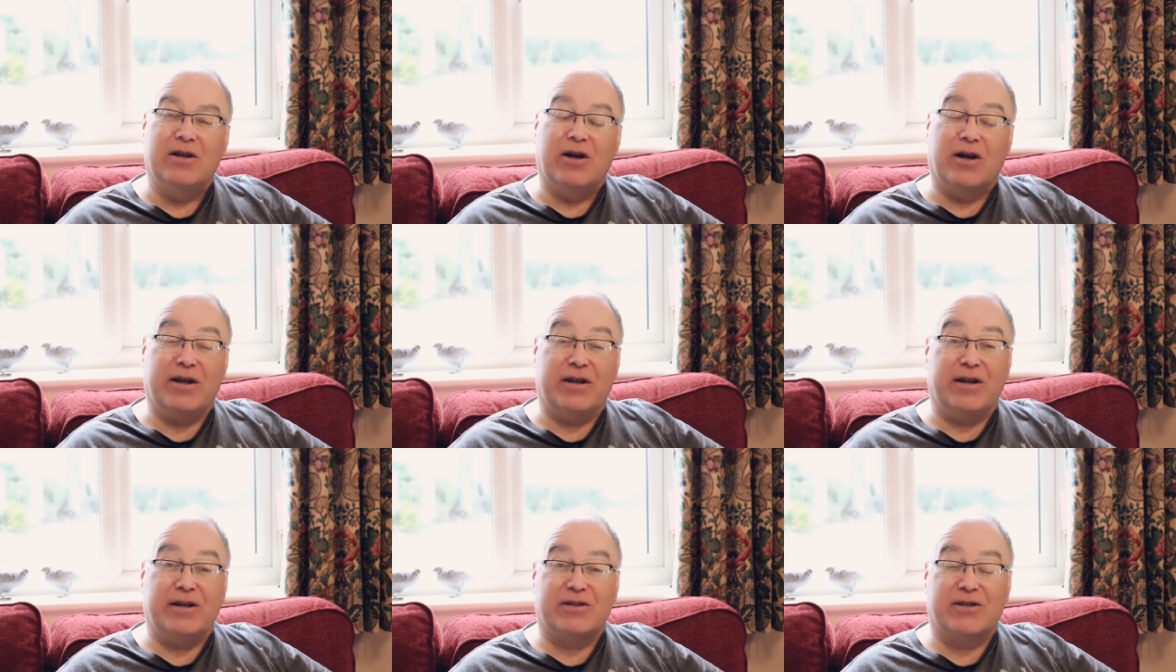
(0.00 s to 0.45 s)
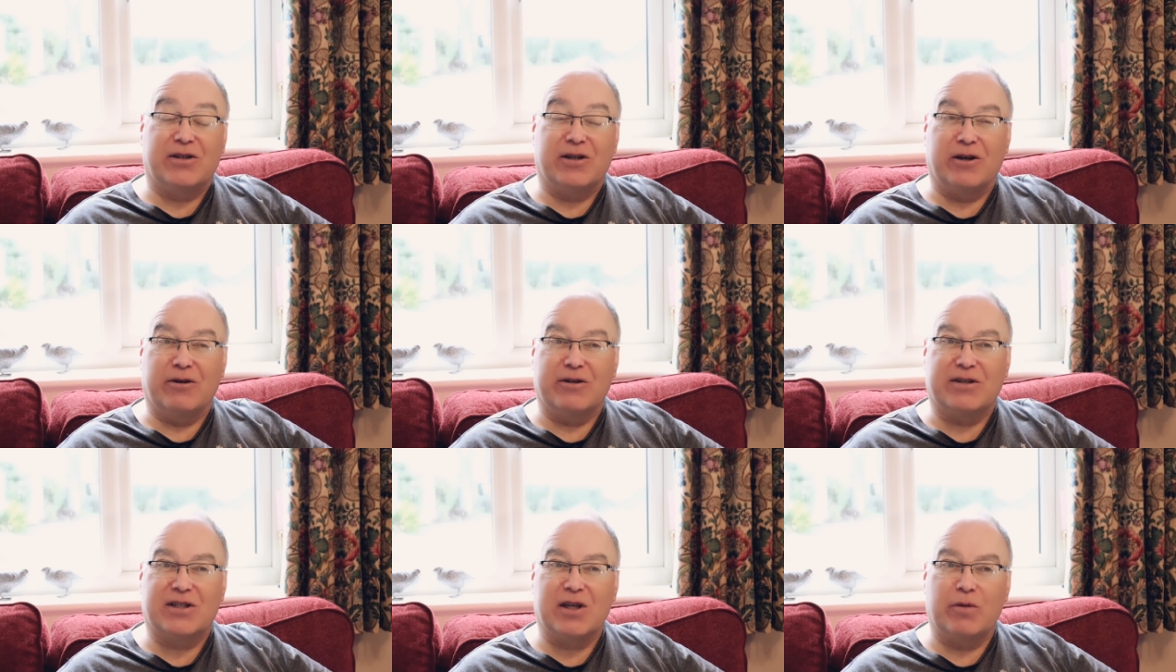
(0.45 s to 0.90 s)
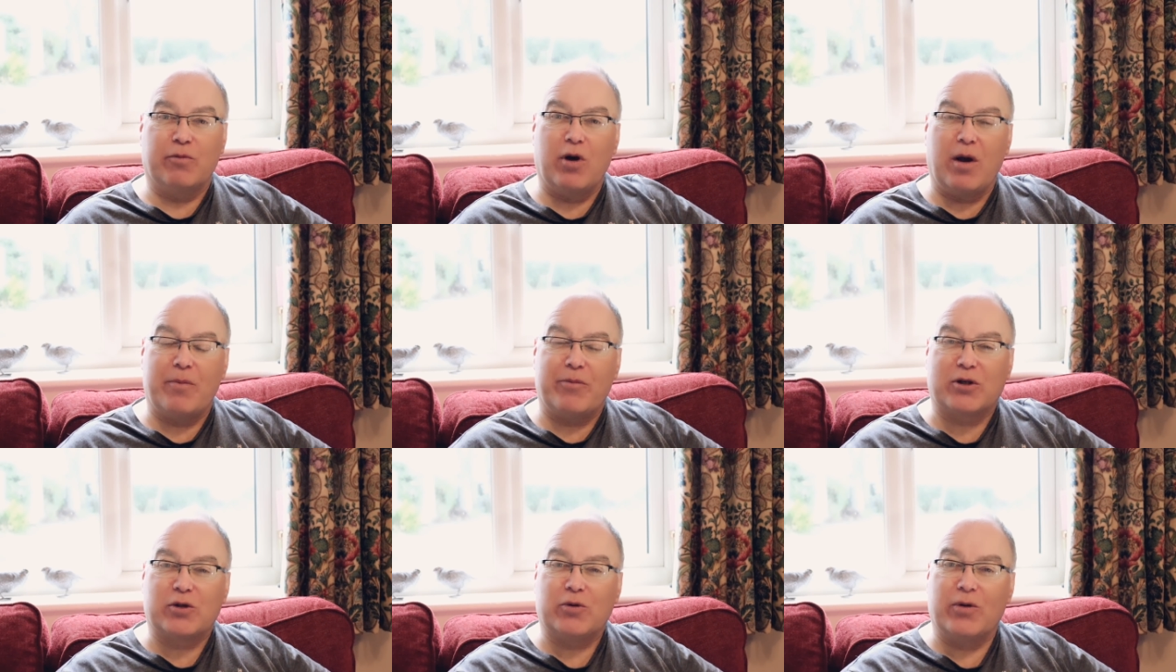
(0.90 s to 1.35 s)
Uh, so it's
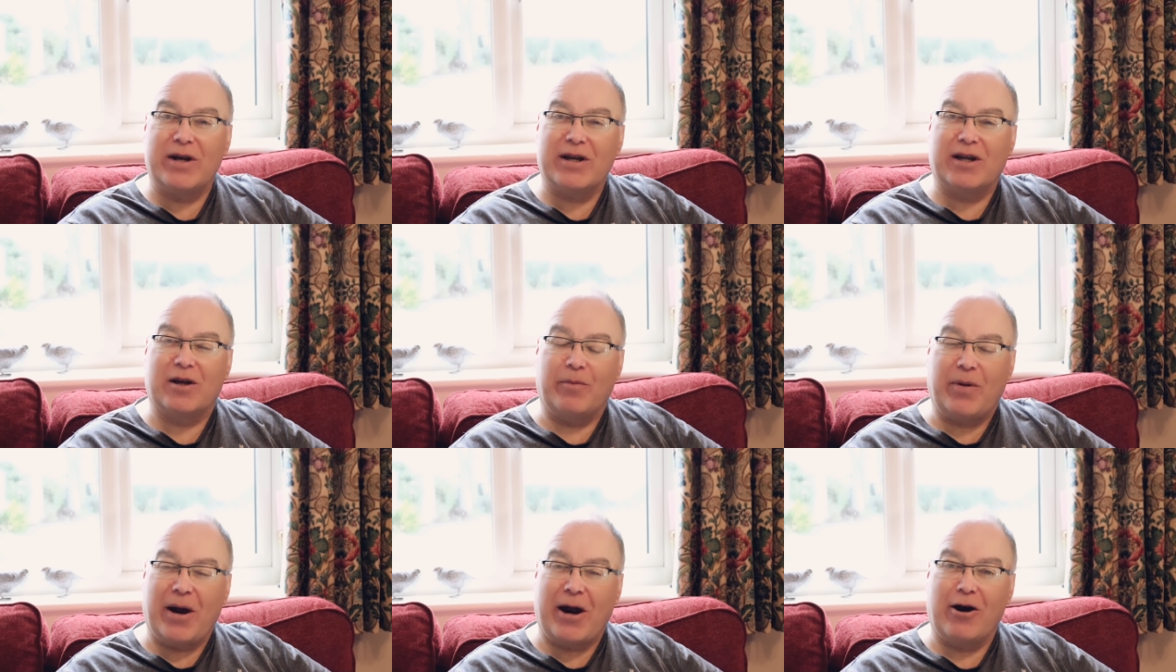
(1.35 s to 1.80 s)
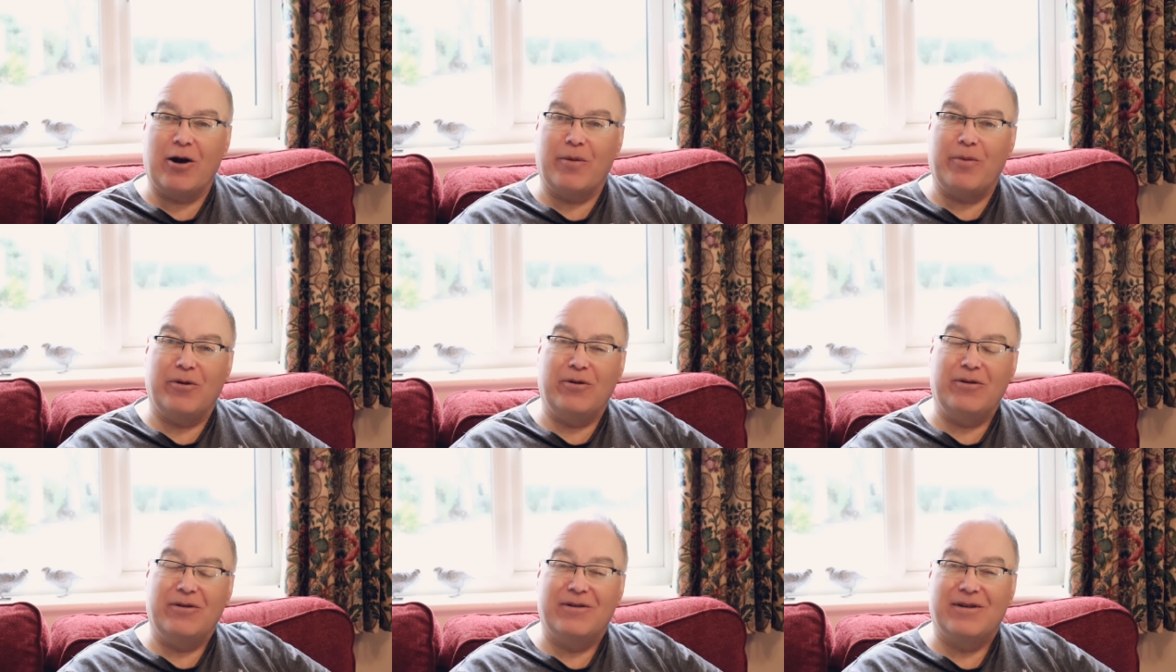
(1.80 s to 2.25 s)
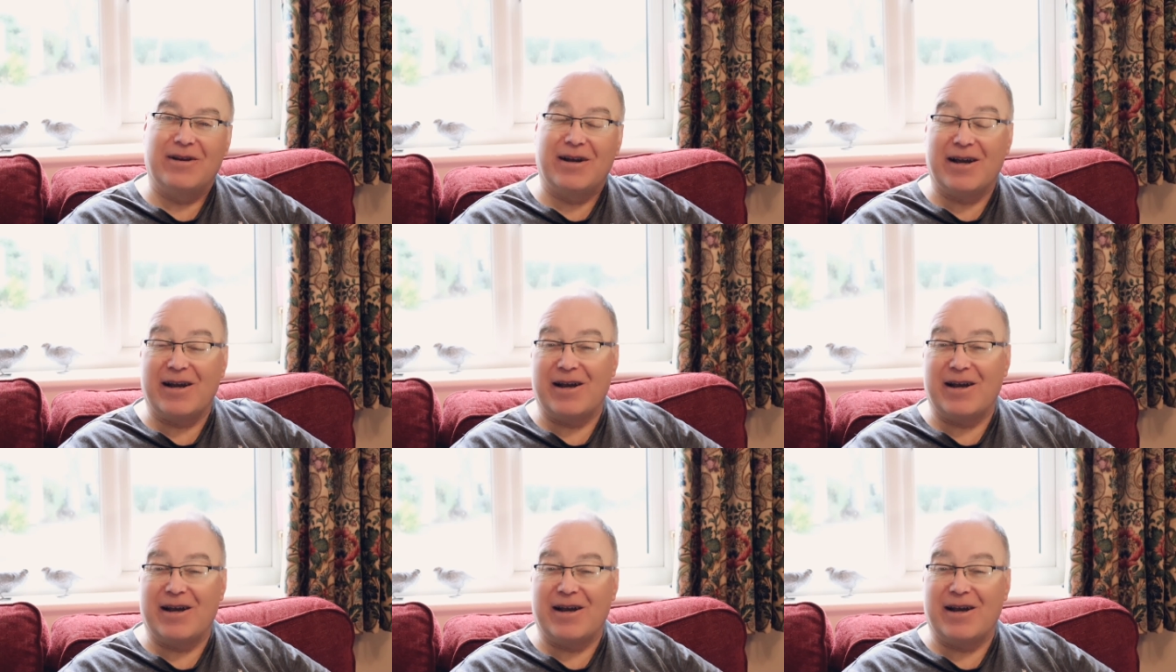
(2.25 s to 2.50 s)
somewhere between comparable